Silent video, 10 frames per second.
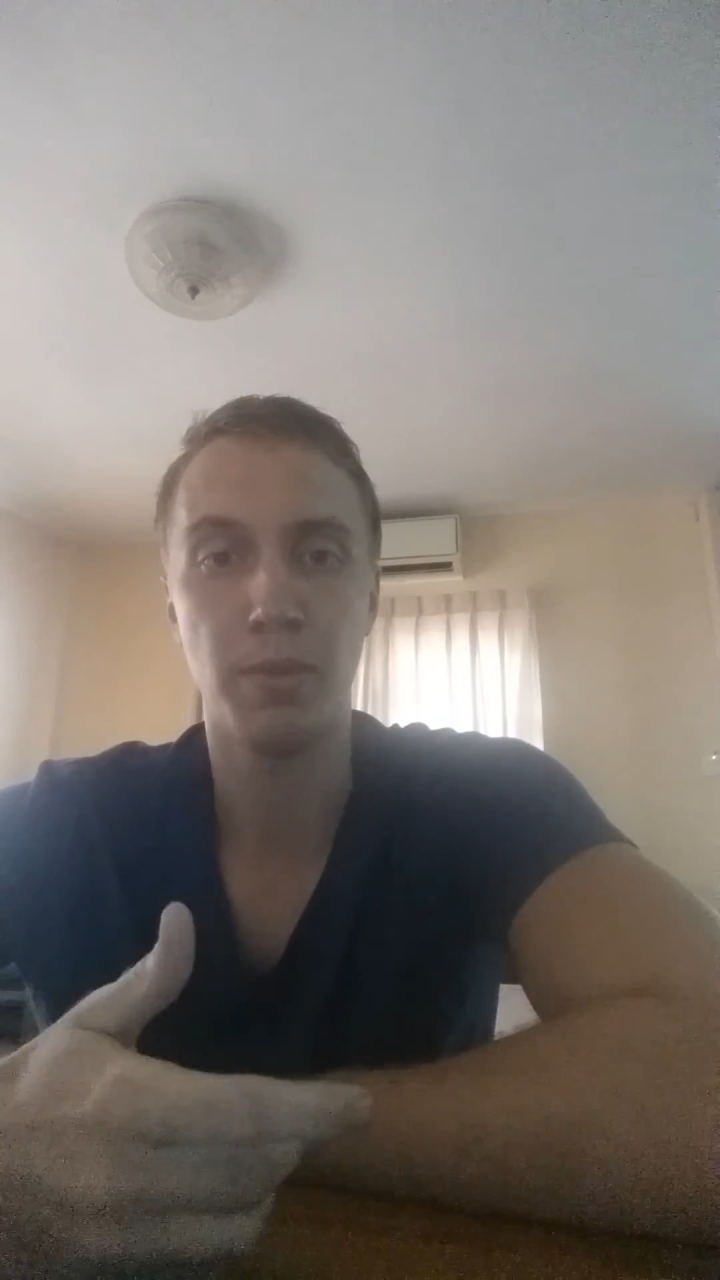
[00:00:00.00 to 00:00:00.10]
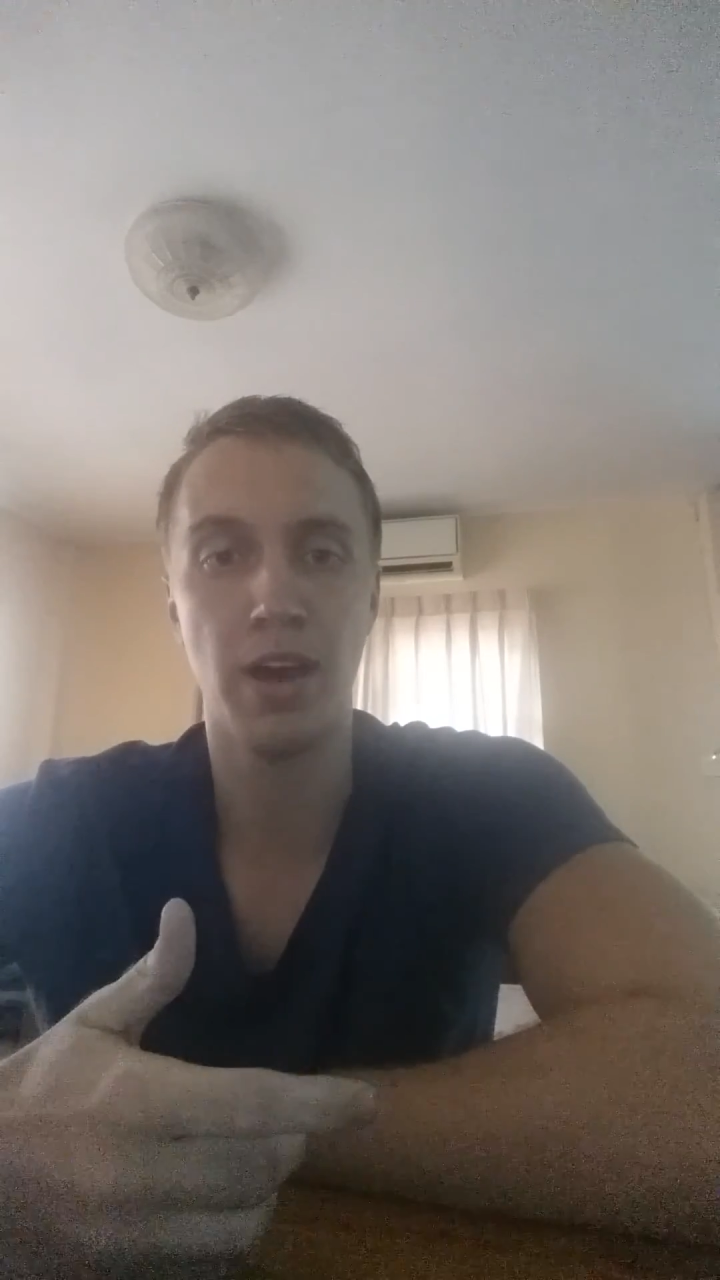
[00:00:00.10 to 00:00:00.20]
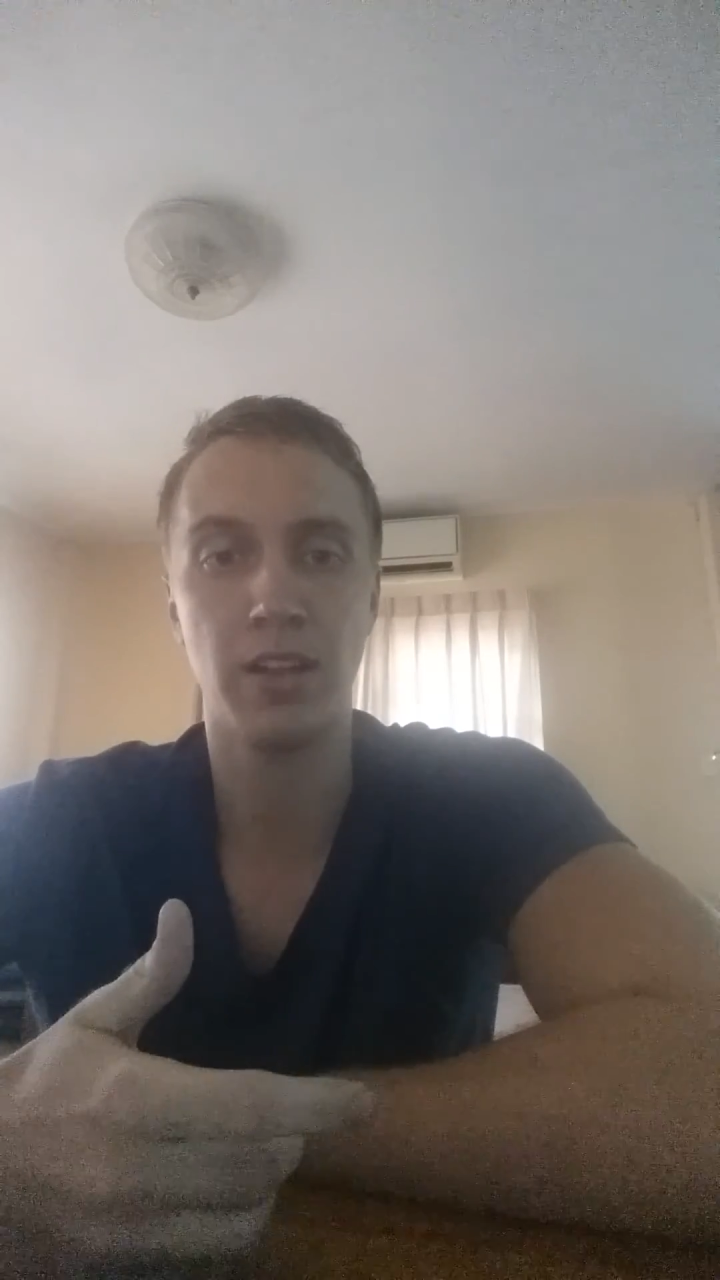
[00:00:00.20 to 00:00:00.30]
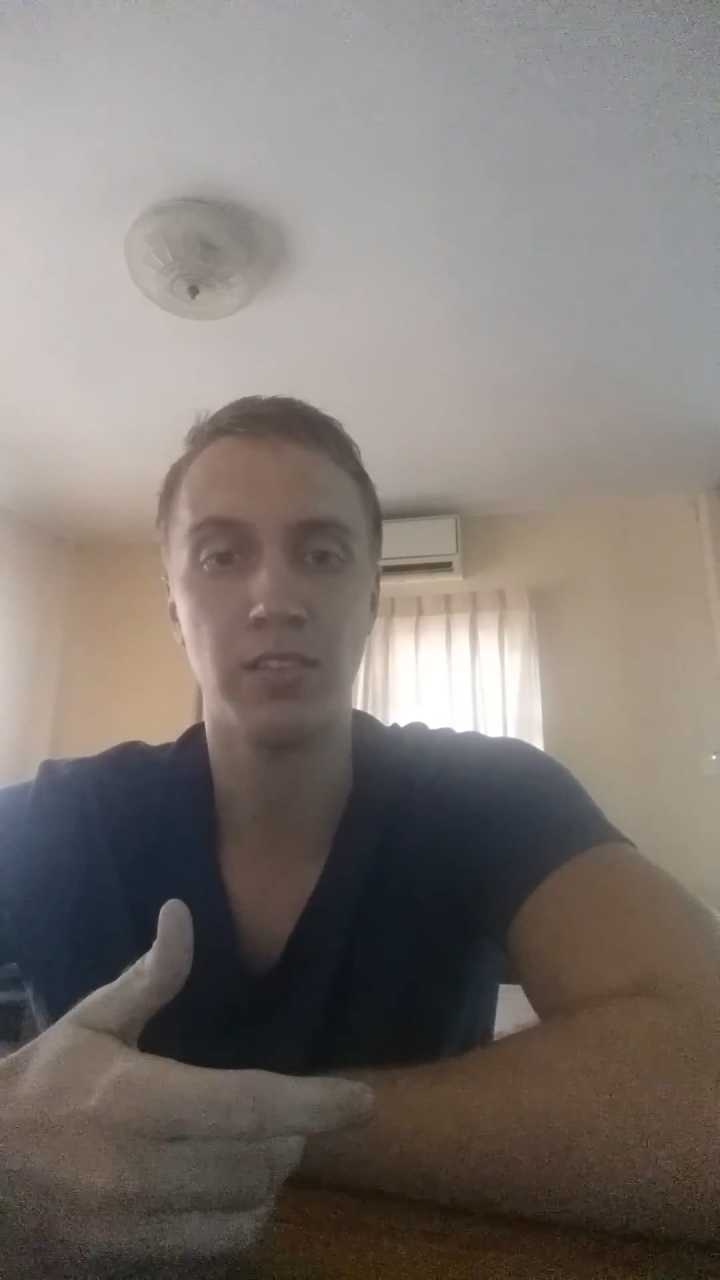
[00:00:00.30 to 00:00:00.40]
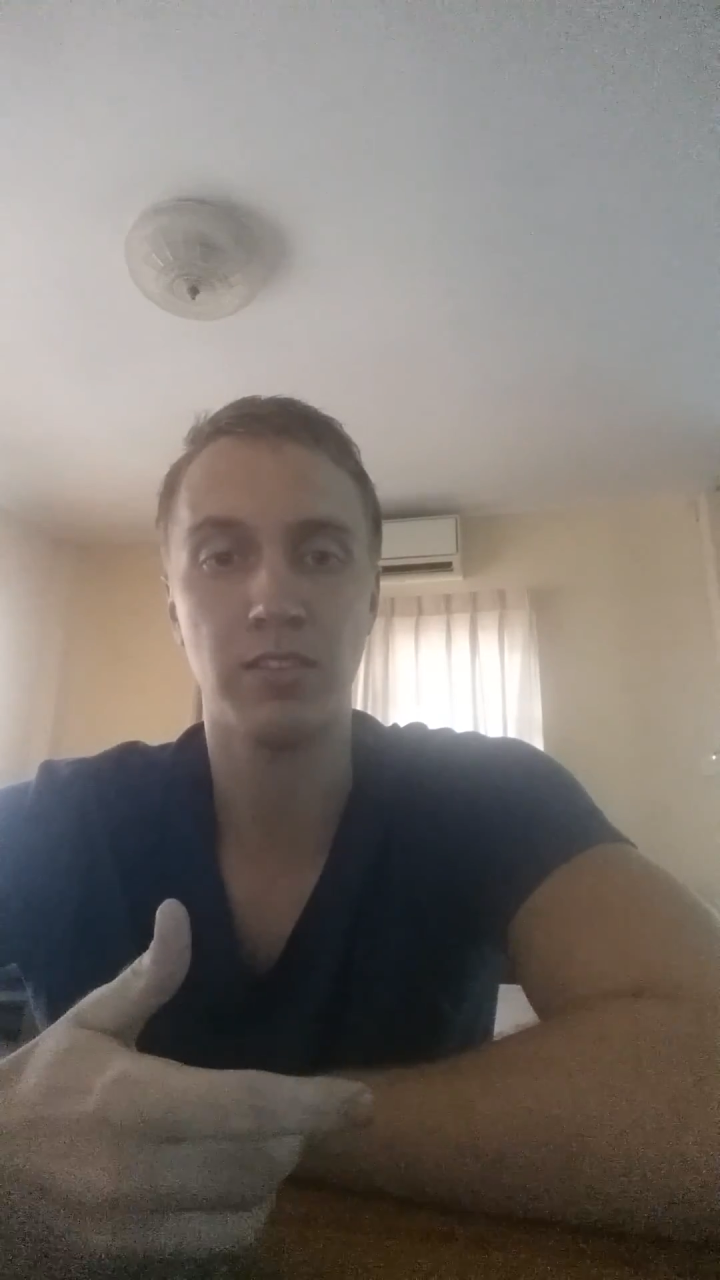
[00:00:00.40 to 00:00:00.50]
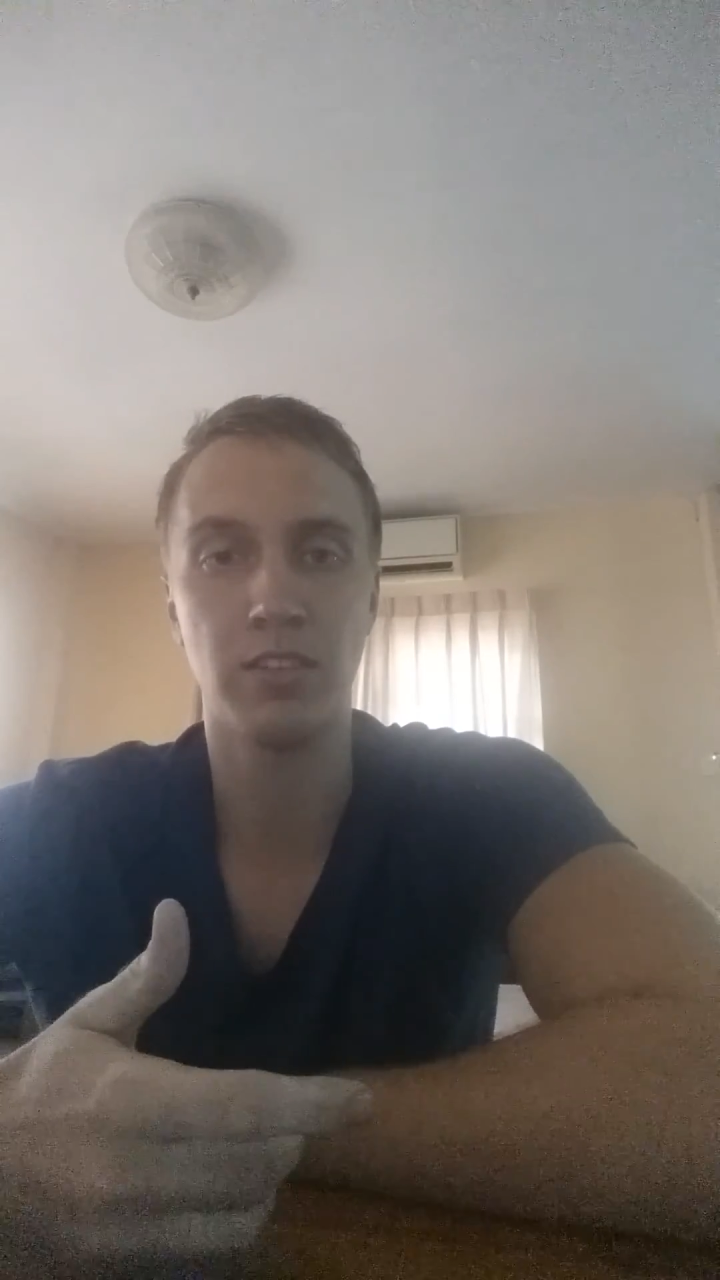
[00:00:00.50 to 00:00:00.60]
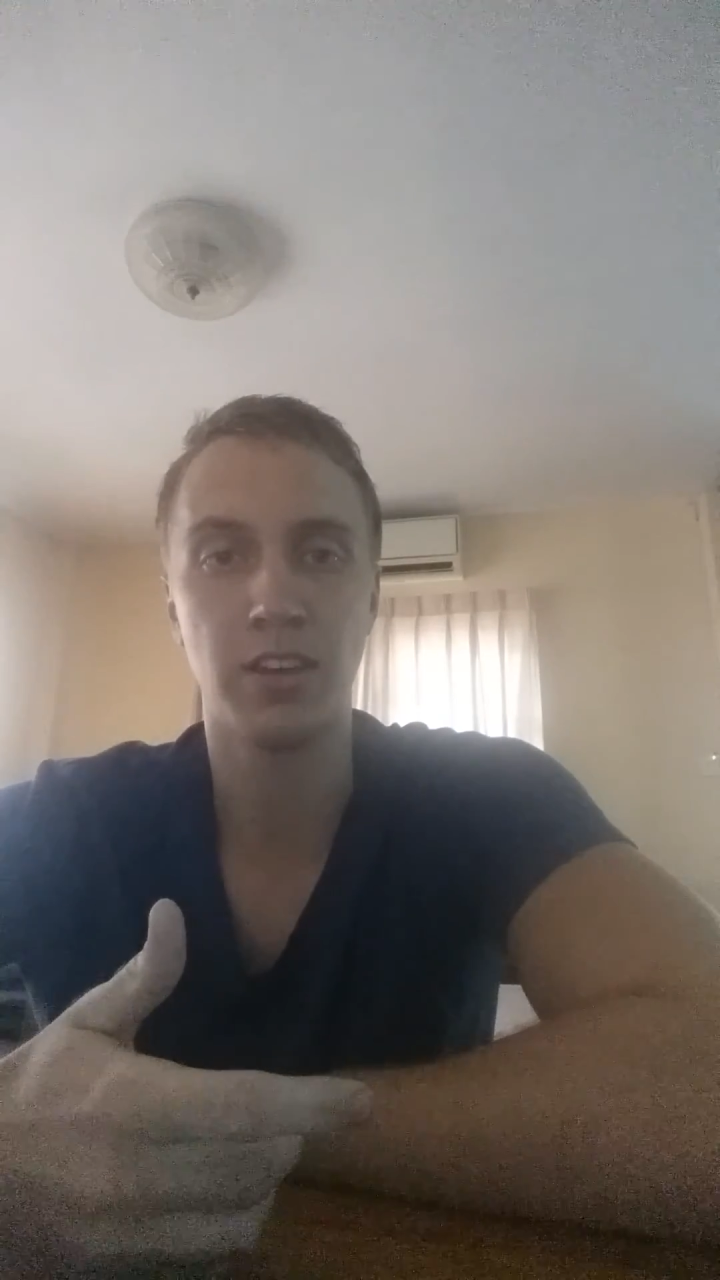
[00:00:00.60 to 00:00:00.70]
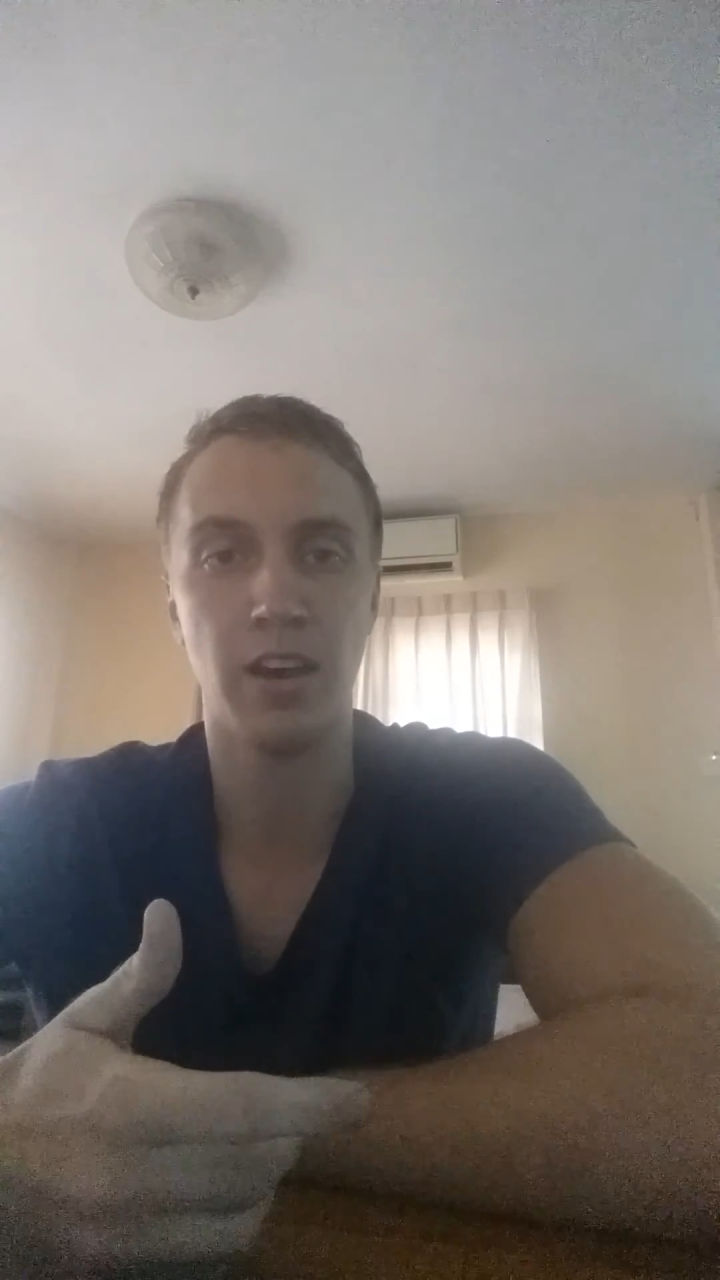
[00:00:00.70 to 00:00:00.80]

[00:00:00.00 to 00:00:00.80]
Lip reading: about